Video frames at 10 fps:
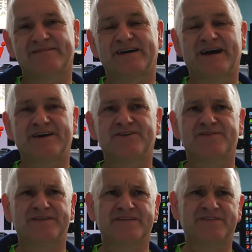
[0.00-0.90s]
I don't
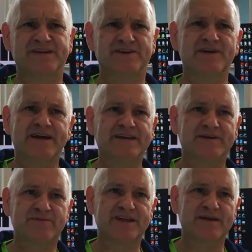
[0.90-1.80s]
think the video he did
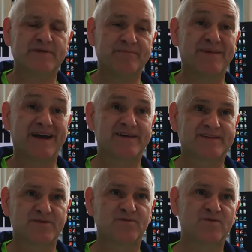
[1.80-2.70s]
was anywhere biased
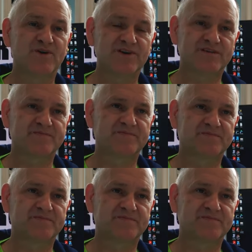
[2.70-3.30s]
toward